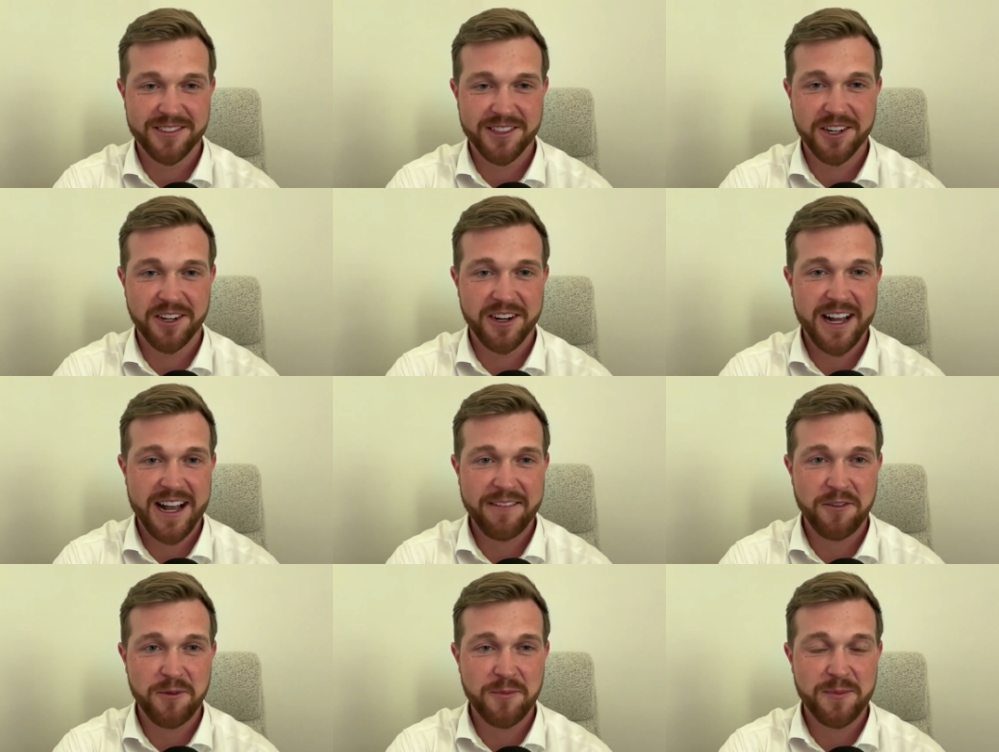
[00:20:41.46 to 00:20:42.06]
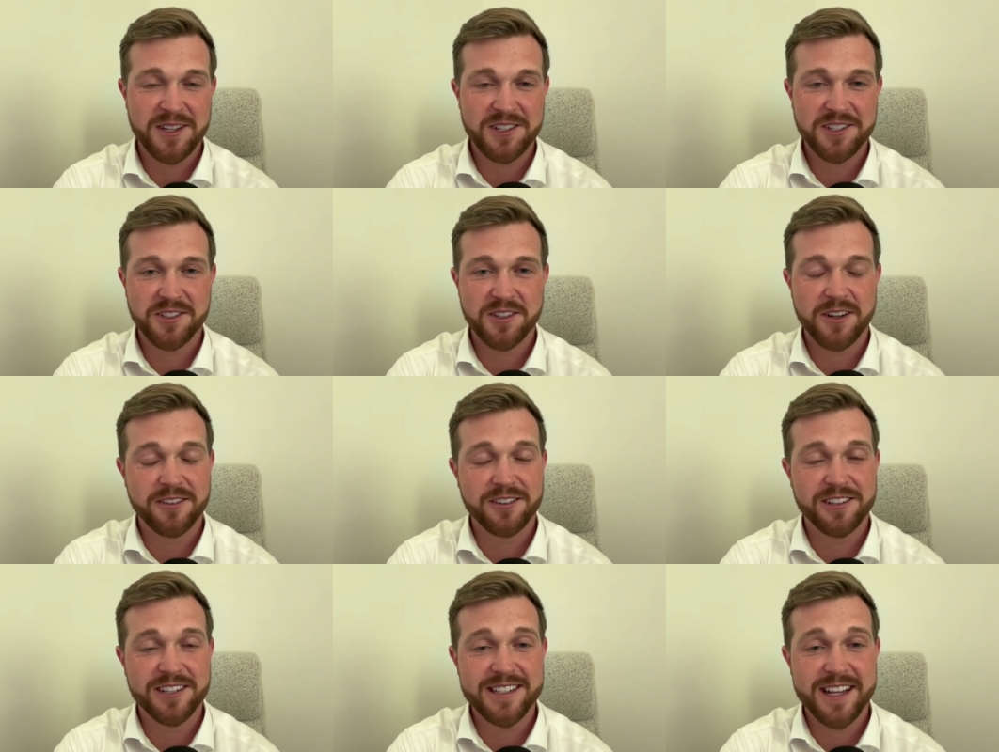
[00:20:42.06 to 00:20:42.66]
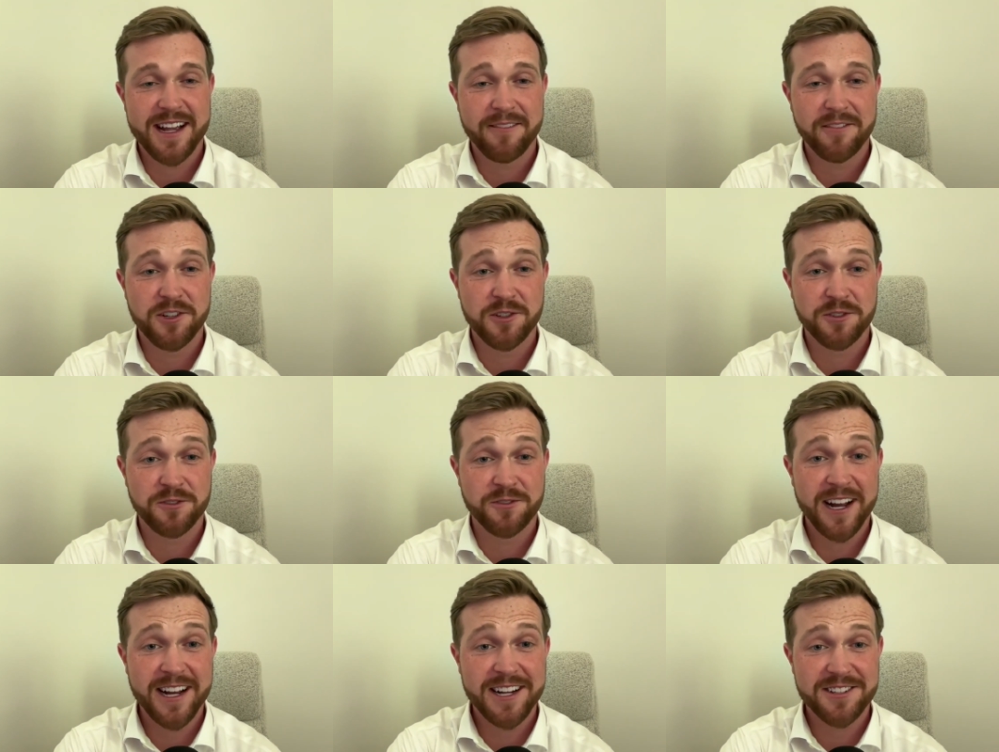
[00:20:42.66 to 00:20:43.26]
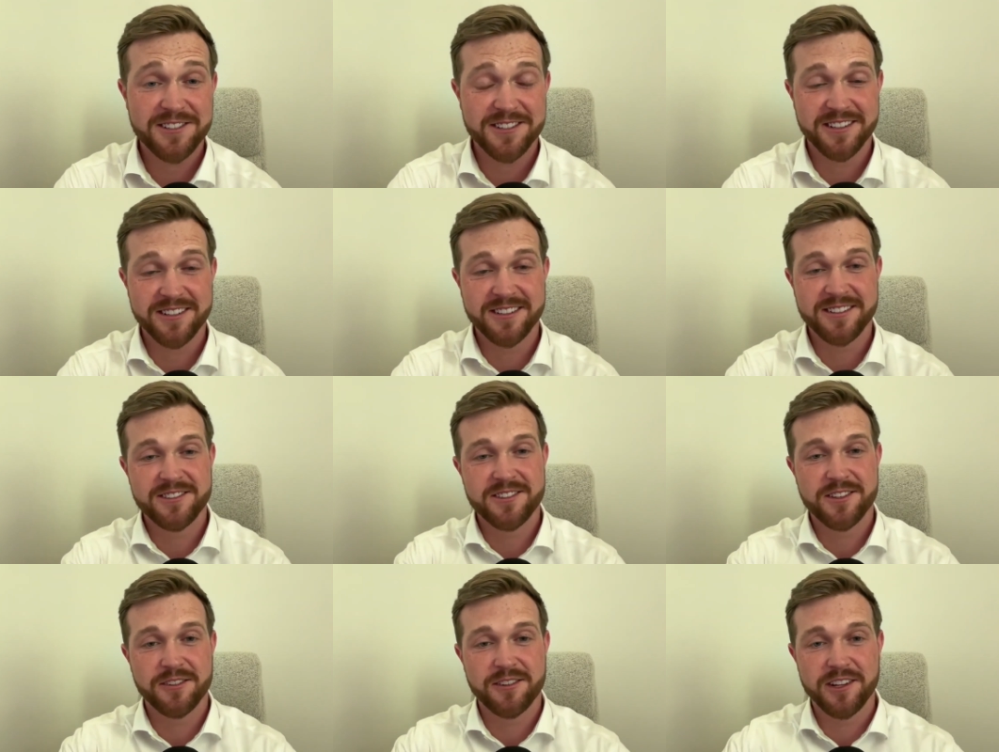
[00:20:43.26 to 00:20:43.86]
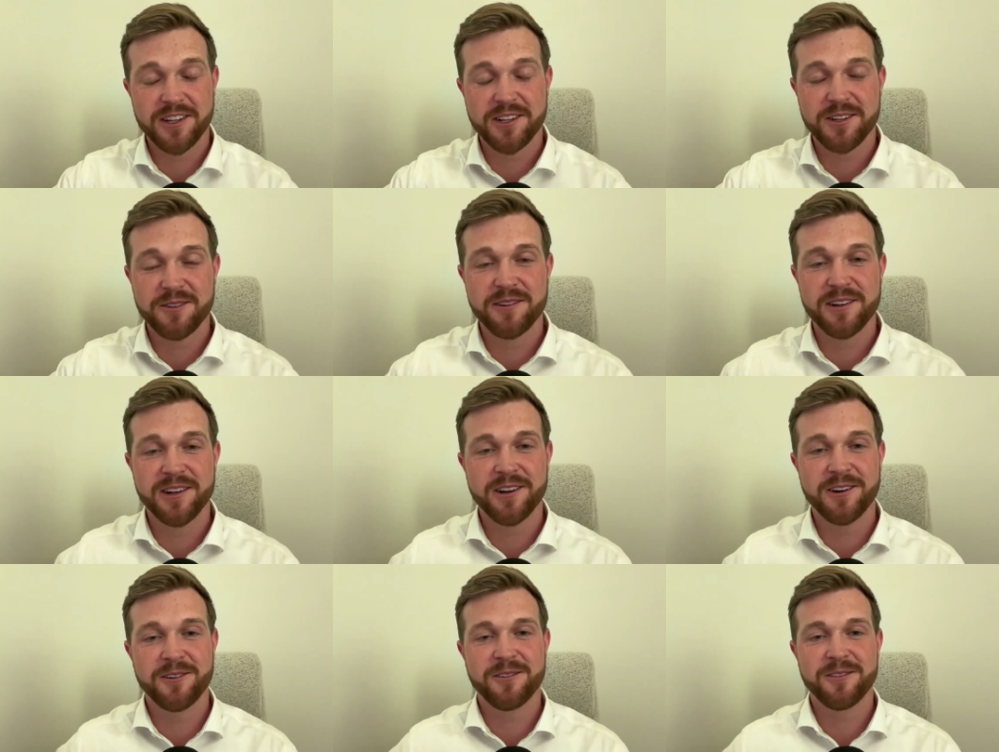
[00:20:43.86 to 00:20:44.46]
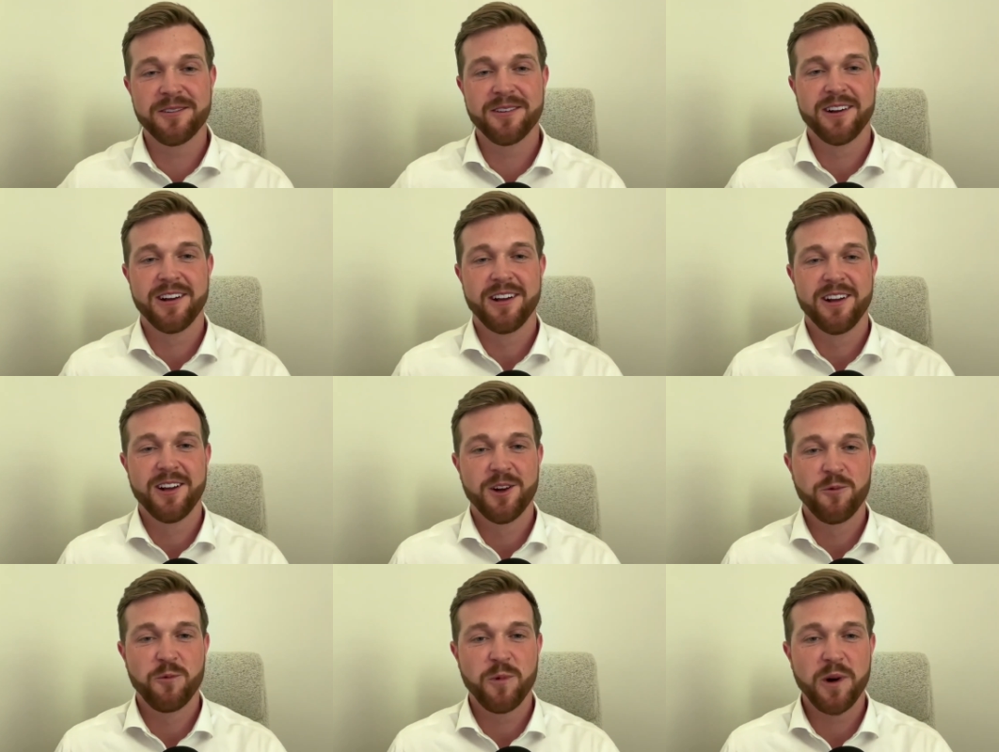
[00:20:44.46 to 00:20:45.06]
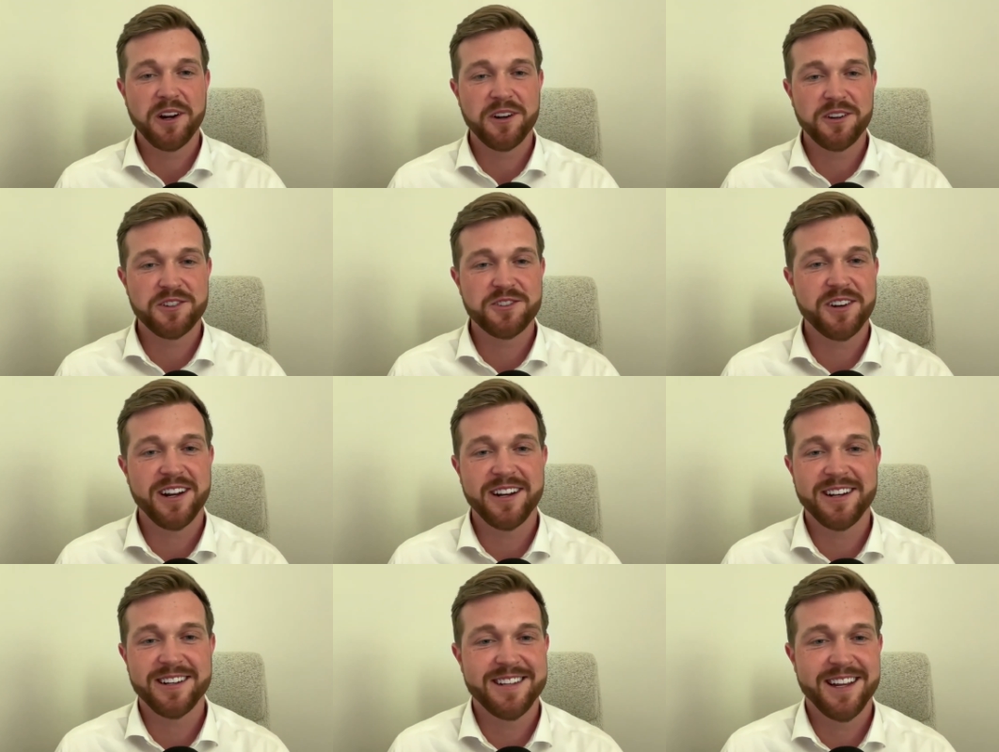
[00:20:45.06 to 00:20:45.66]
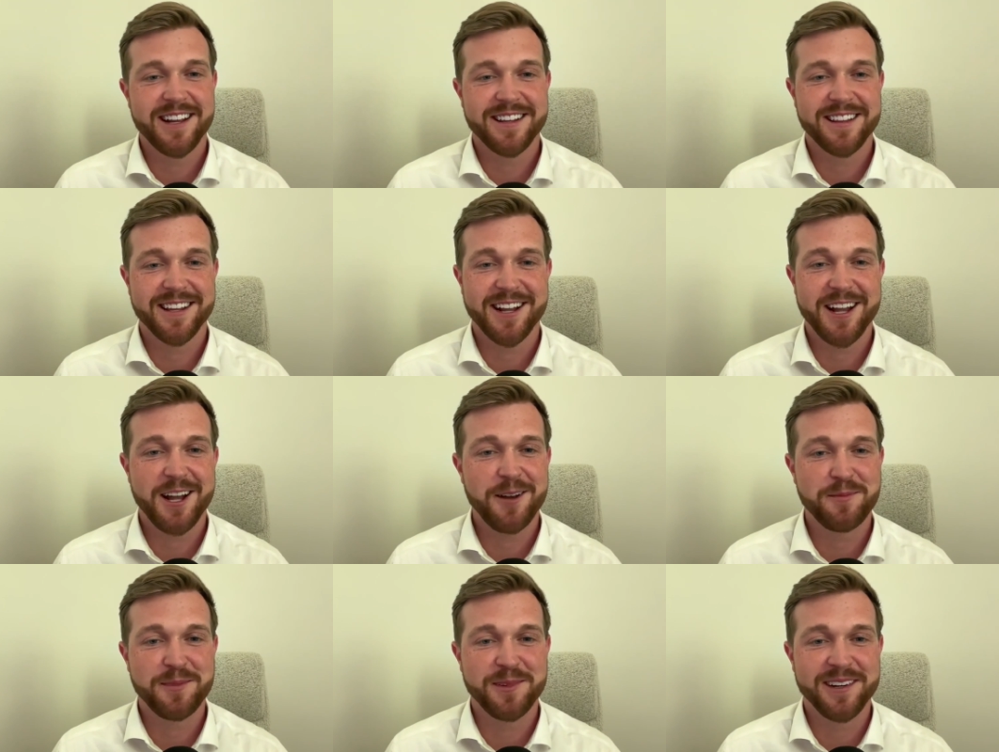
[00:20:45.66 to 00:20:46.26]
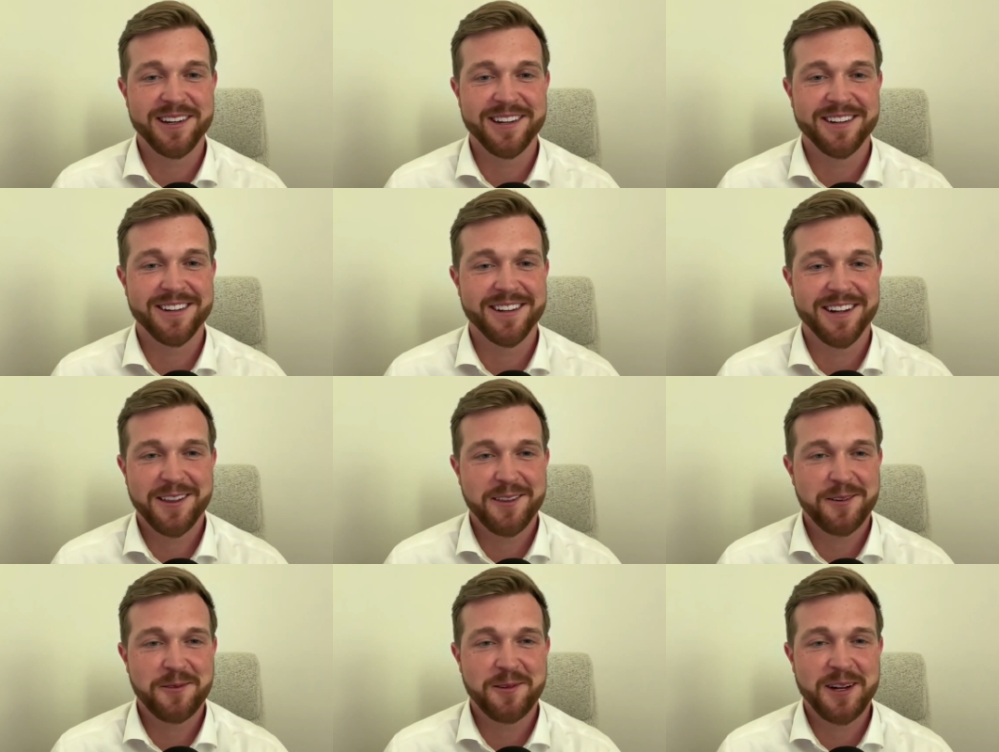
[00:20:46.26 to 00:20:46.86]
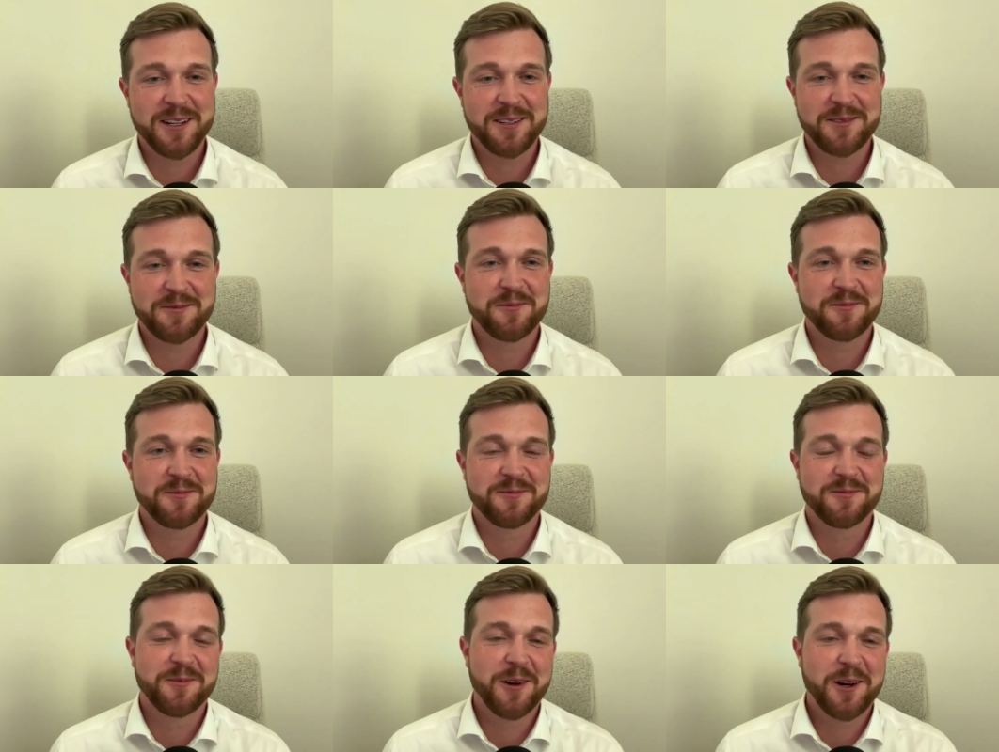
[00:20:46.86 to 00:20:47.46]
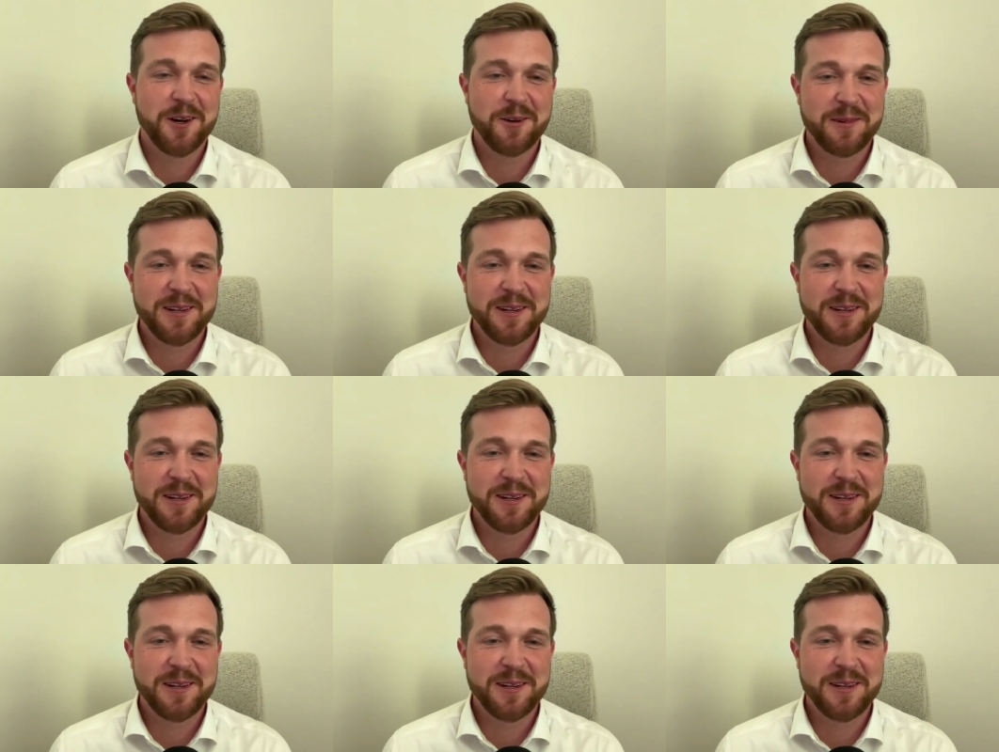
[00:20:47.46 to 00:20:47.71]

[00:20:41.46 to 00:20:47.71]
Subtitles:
have a mission. You at least have a direction so that you know where you're trying to take the company. Otherwise, what are we